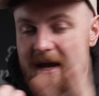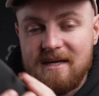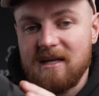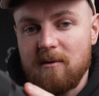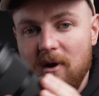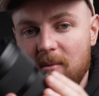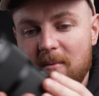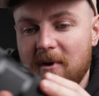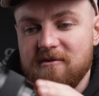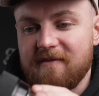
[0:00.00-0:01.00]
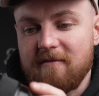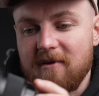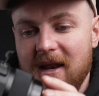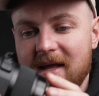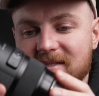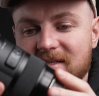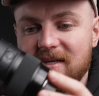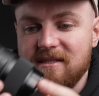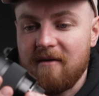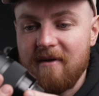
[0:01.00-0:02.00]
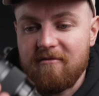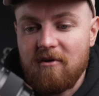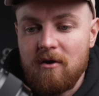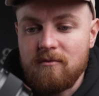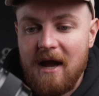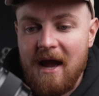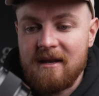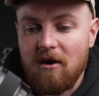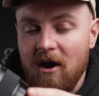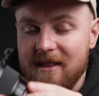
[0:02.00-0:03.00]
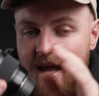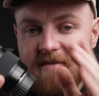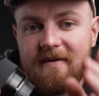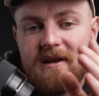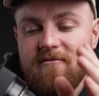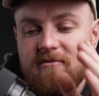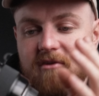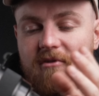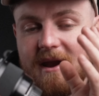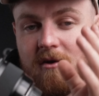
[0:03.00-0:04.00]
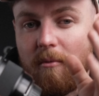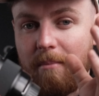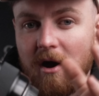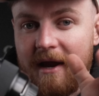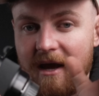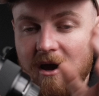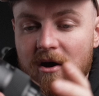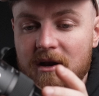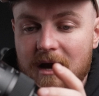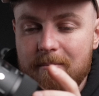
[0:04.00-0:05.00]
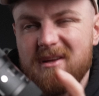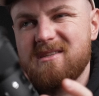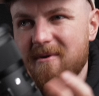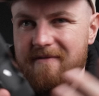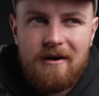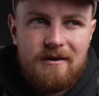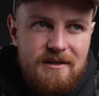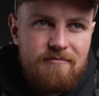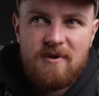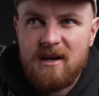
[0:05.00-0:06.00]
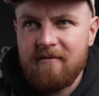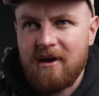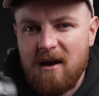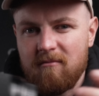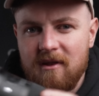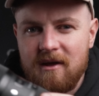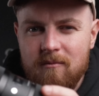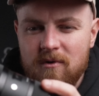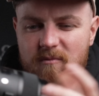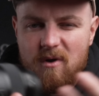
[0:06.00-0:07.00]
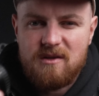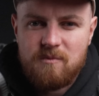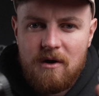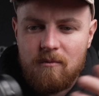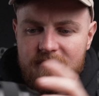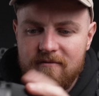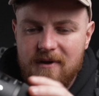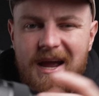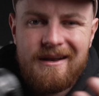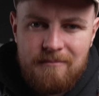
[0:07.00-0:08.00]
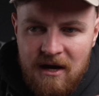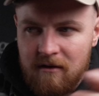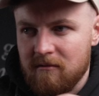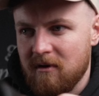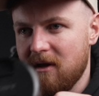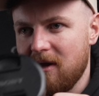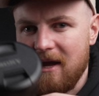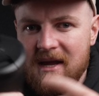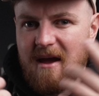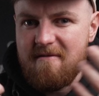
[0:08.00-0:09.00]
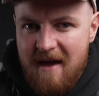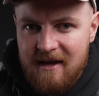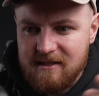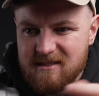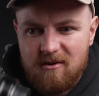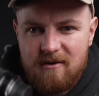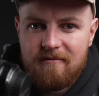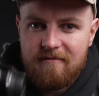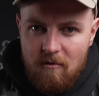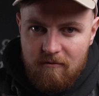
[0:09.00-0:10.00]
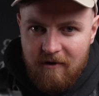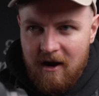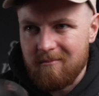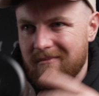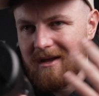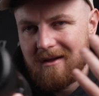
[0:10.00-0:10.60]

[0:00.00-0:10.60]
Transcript: easily one of my most favourite lenses I've ever owned, and I definitely regret not buying it earlier. But to be fair, I didn't really have a camera that it would have worked well with. Canon mount, EFS, it's not even full frame.